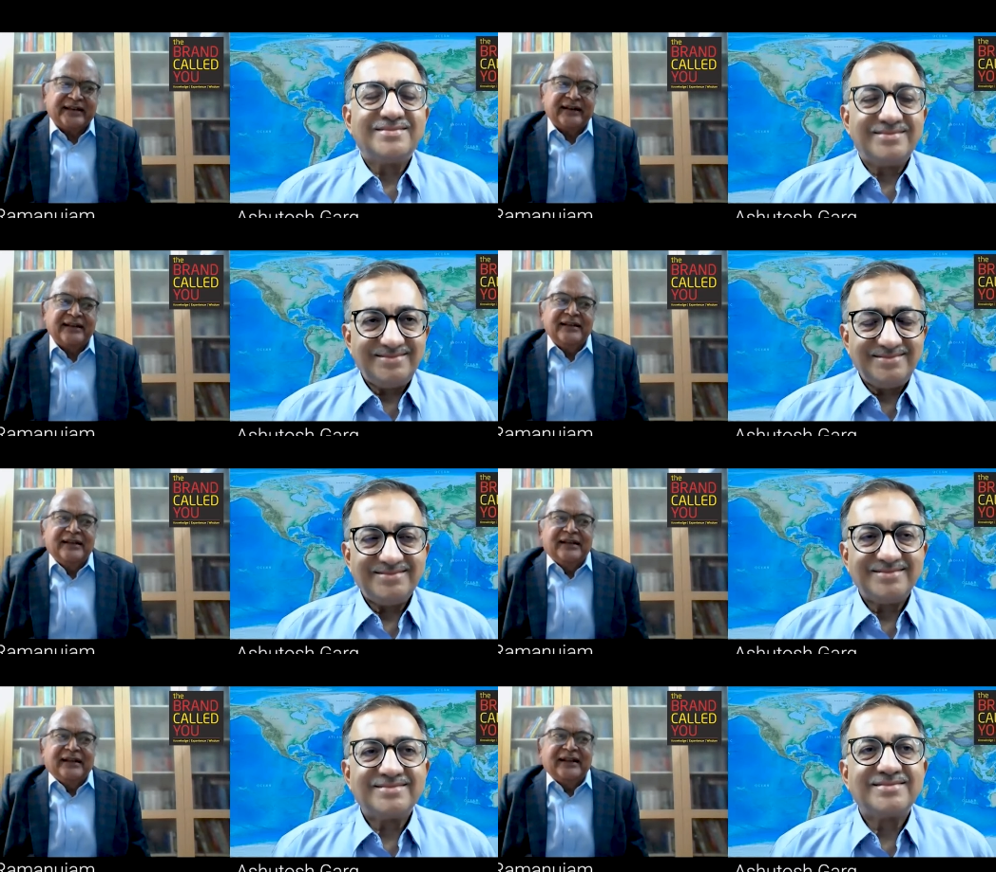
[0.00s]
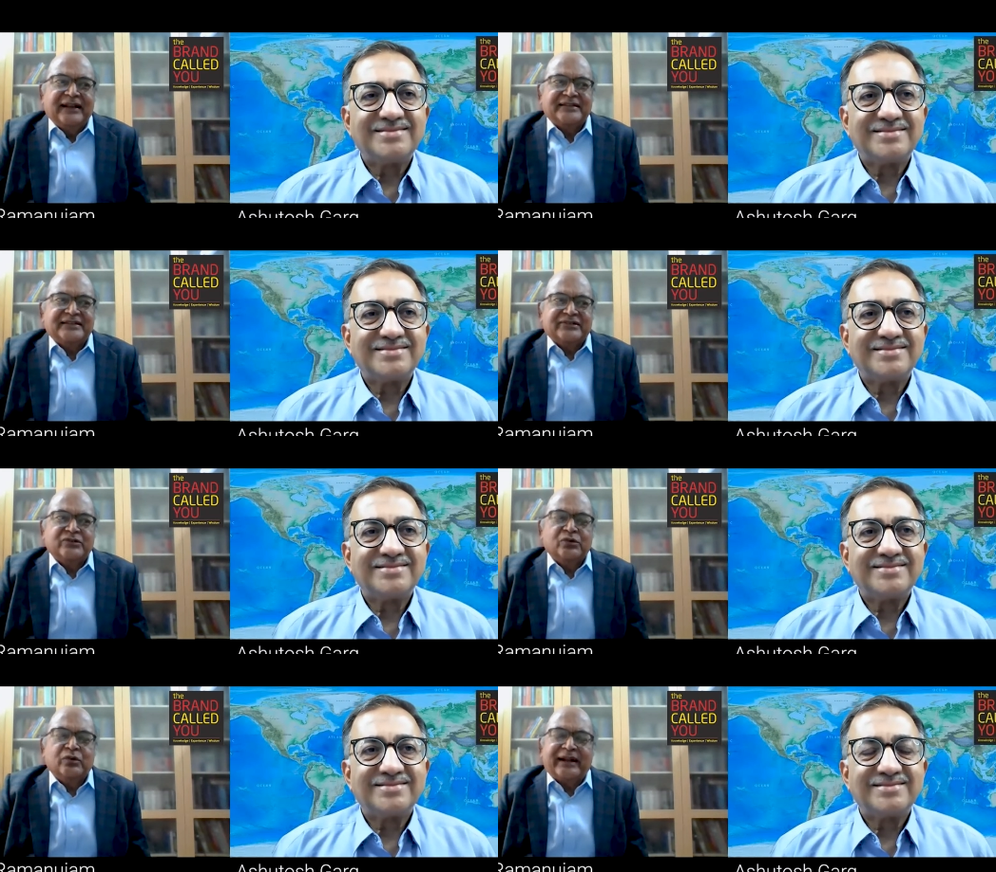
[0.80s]
Speaker 1: And mm-hmm let's
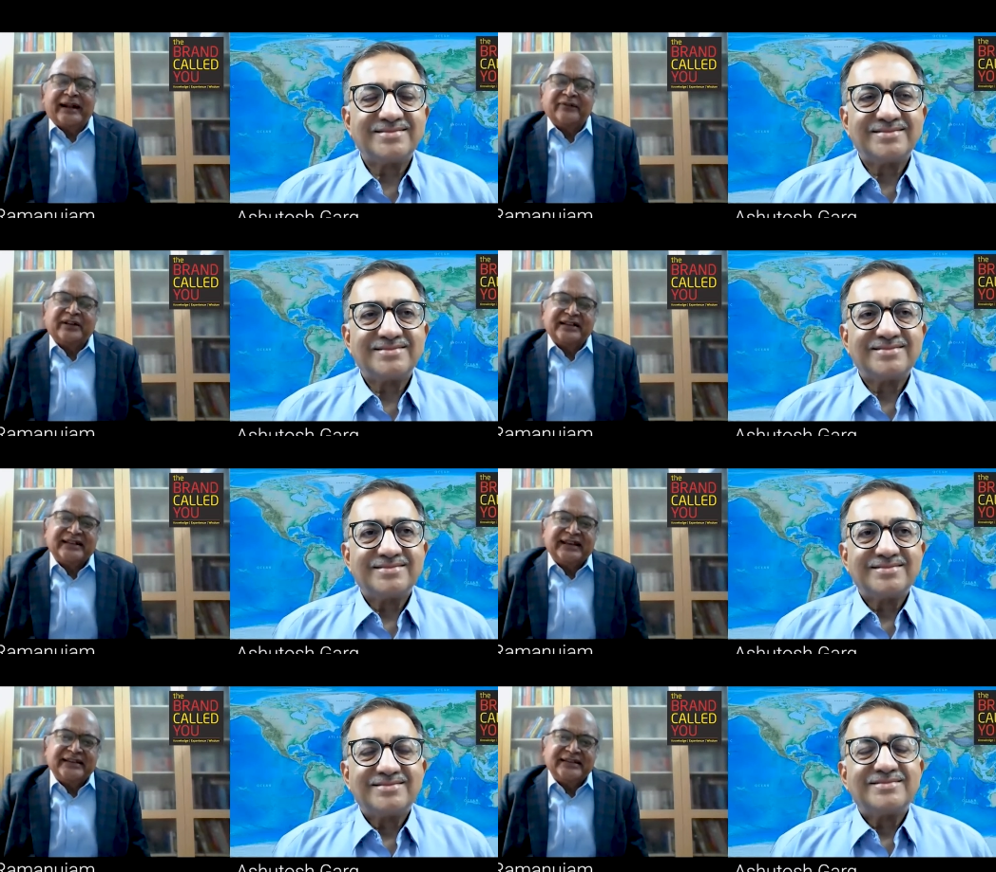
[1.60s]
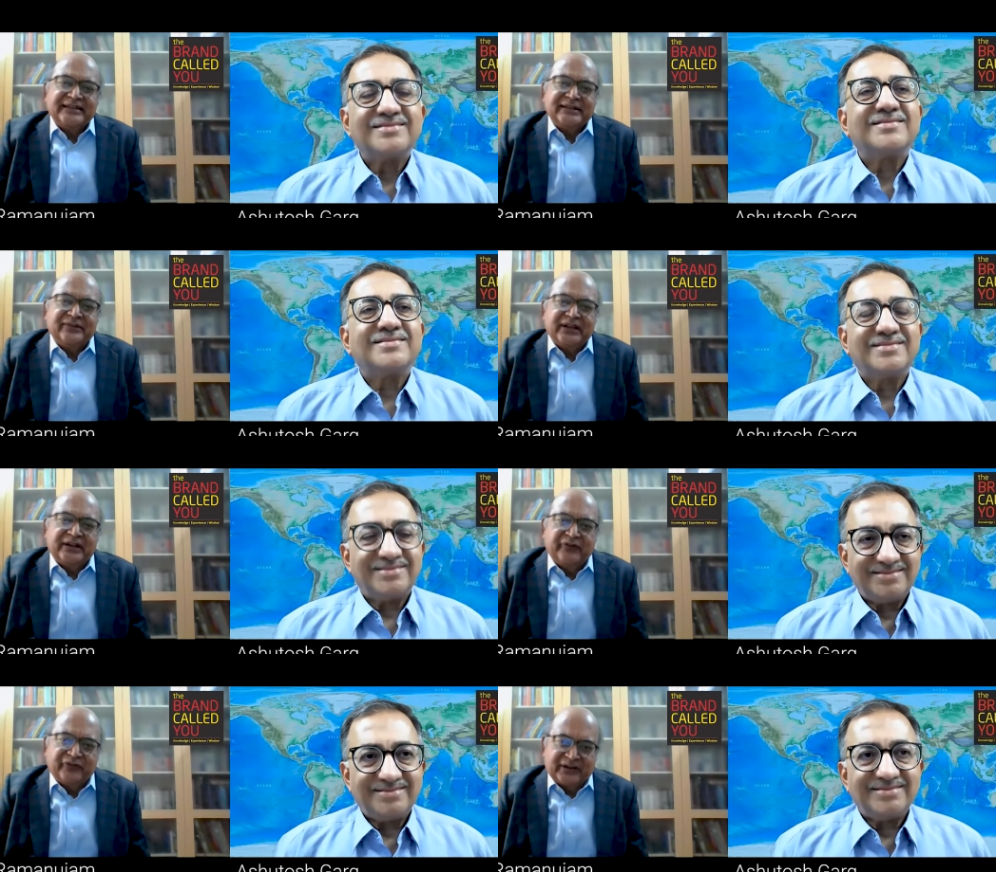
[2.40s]
do an advertising agency with a
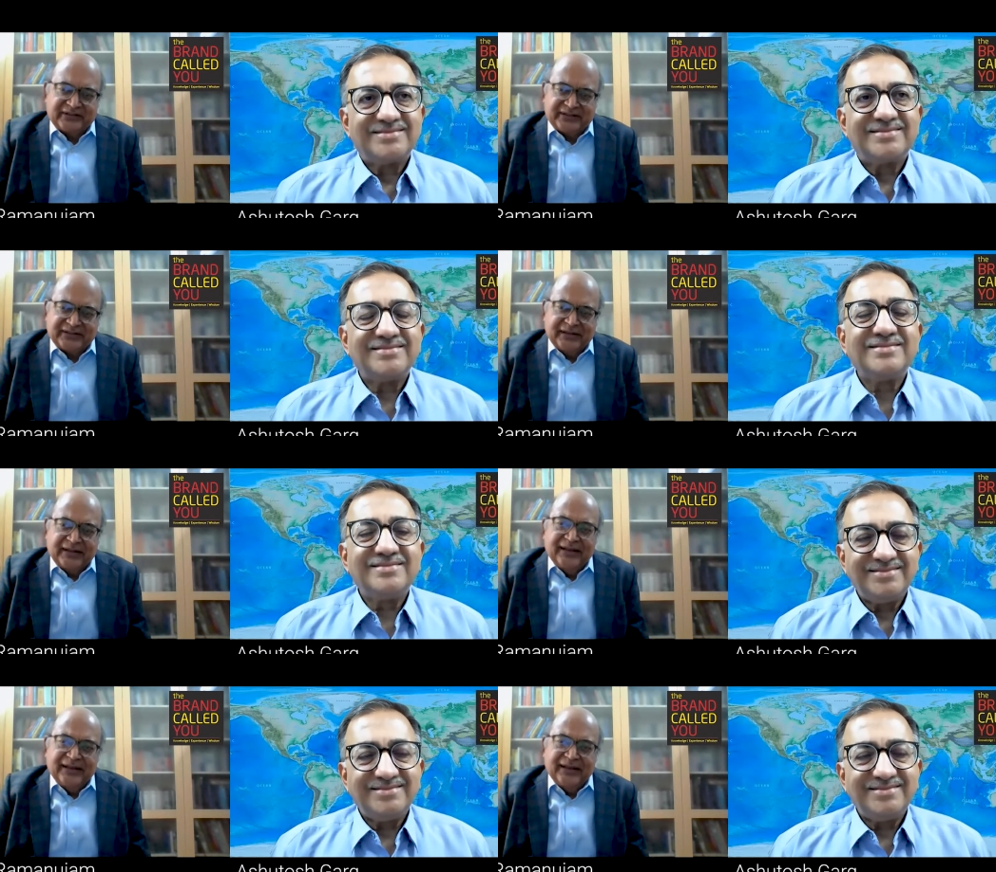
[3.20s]
difference. Mm-hmm.